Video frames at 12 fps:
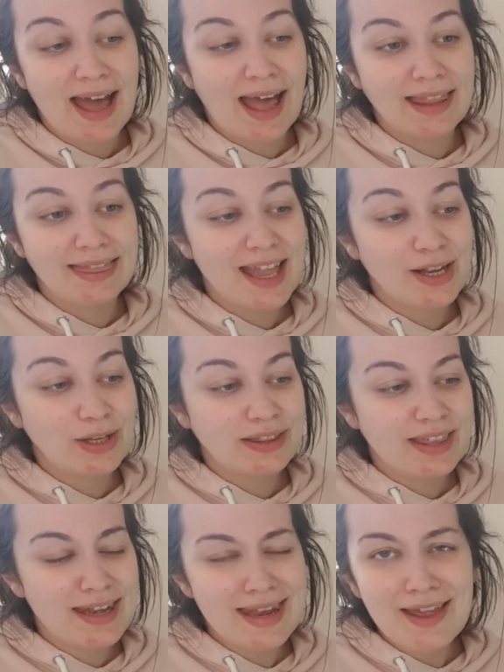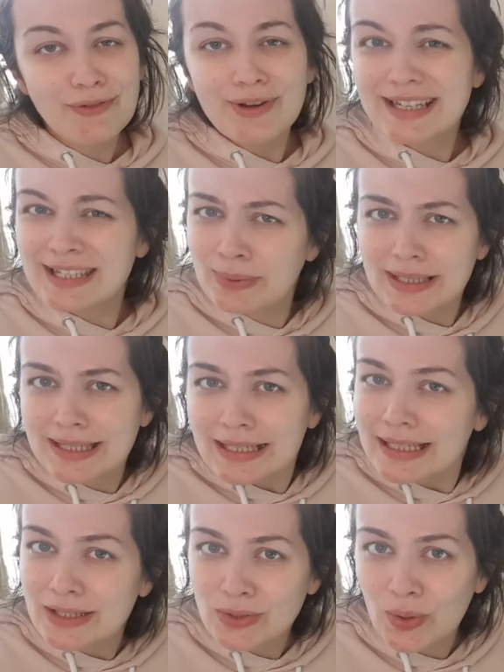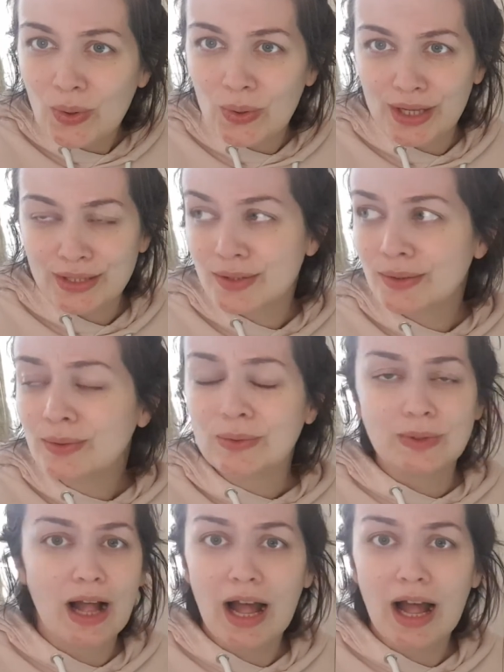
and then they're never explicitly taught at school.